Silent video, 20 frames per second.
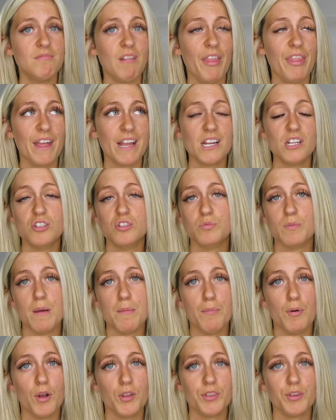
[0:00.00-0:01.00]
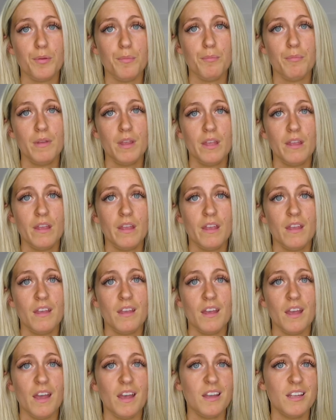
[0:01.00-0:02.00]
I think I just went and bought them,
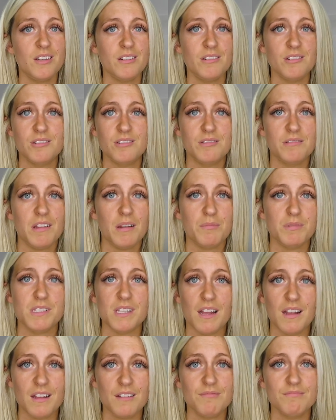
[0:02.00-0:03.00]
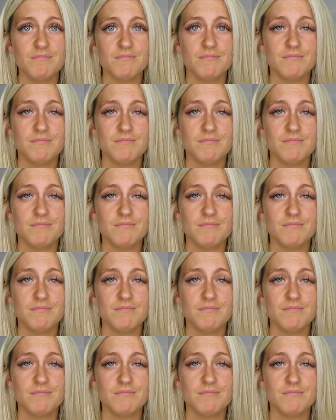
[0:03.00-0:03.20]
and that was that.